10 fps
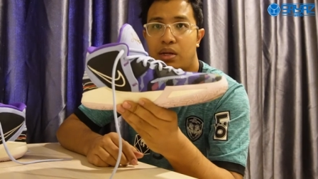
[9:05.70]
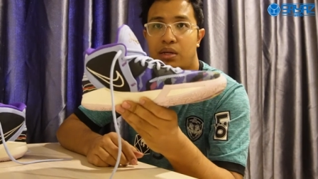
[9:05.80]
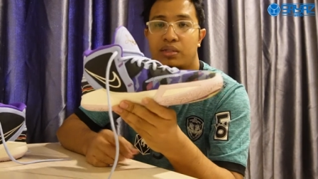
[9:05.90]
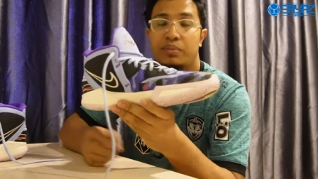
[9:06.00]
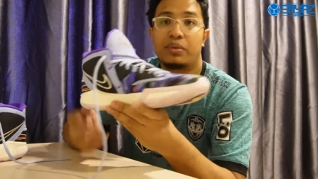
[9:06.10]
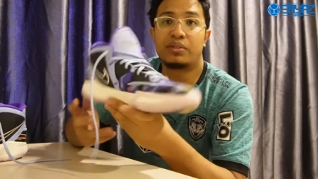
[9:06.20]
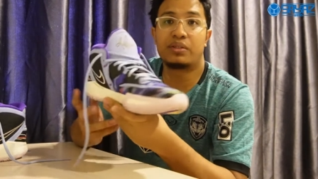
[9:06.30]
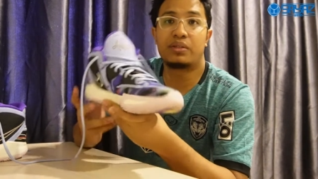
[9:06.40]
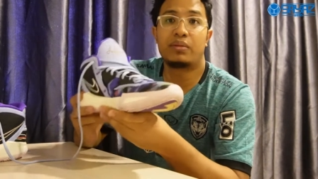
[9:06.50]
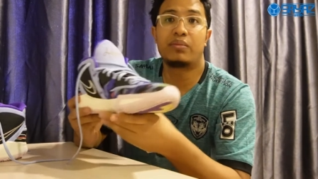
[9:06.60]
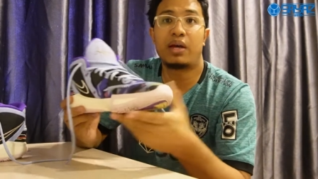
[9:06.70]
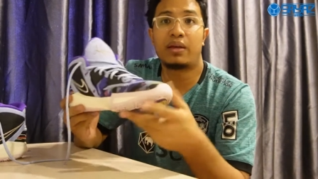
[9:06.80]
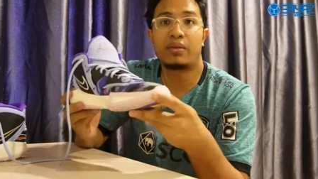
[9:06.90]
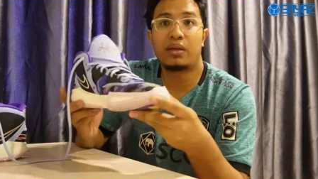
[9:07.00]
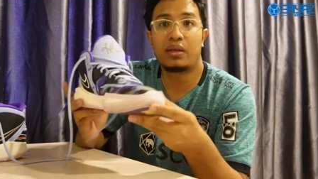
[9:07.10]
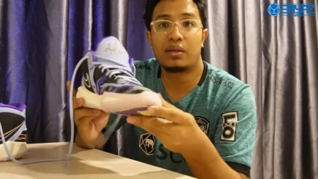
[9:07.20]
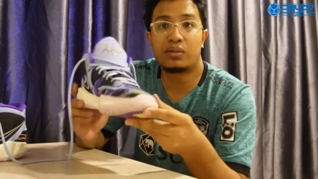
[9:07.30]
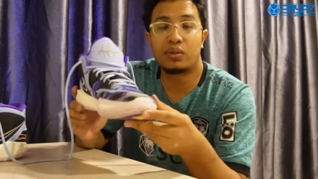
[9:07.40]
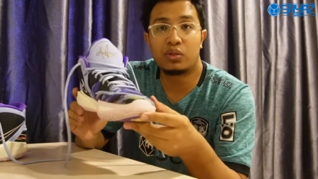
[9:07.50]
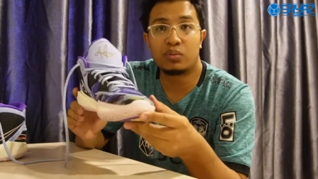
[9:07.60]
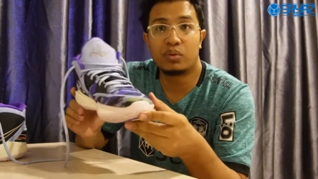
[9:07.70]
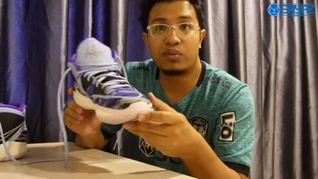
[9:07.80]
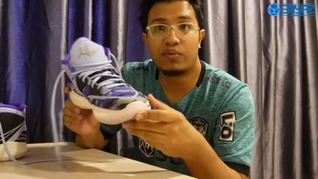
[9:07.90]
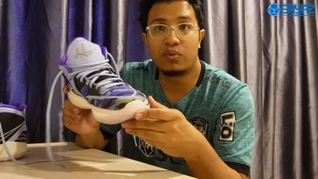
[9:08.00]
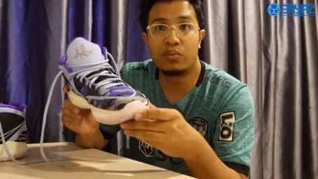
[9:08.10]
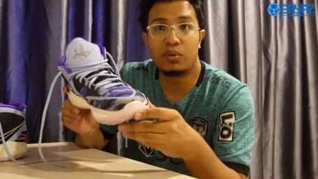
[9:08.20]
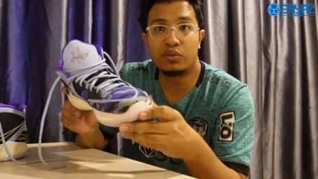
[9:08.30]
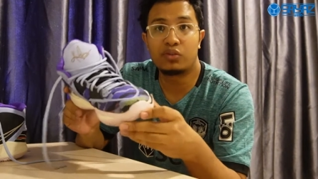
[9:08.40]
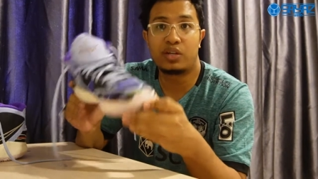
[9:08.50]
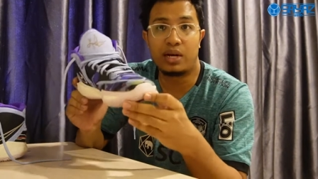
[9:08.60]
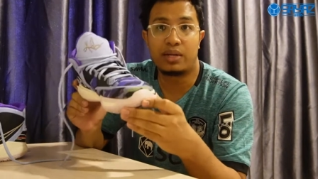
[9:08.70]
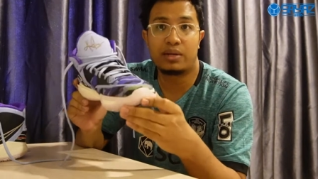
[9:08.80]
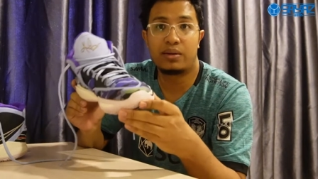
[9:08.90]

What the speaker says: support system that I think is suitable for most guys.